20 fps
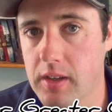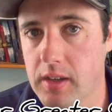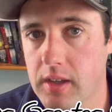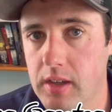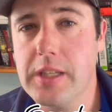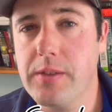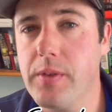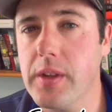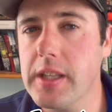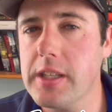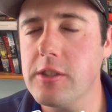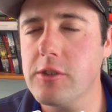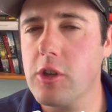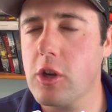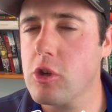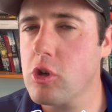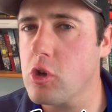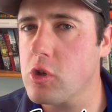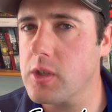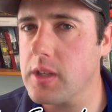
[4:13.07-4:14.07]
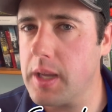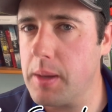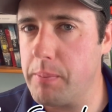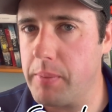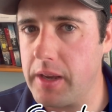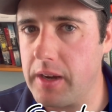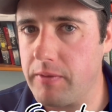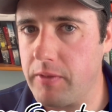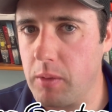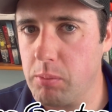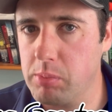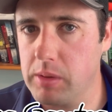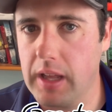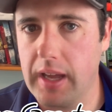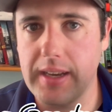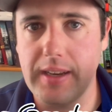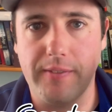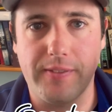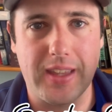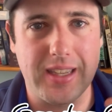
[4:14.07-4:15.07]
These villains are usually a bit of a
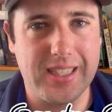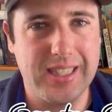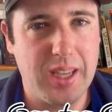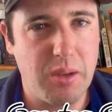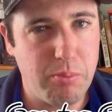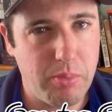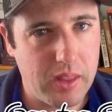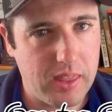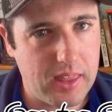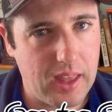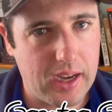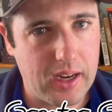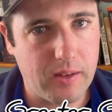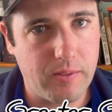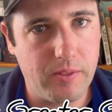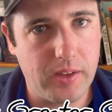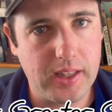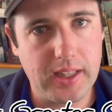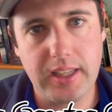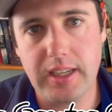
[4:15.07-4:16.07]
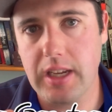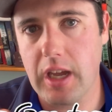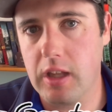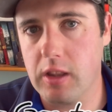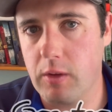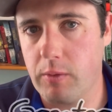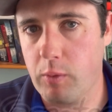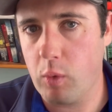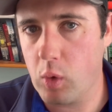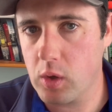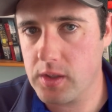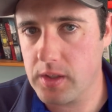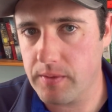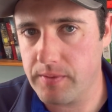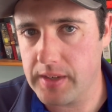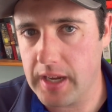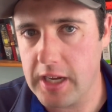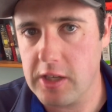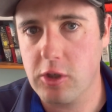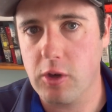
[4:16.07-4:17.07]
blend of the sympathetic villain and the force of
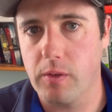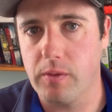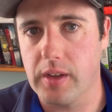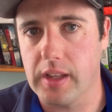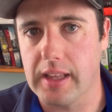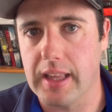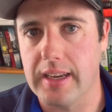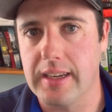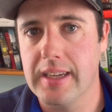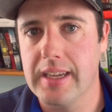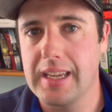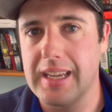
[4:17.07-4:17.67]
nature villain,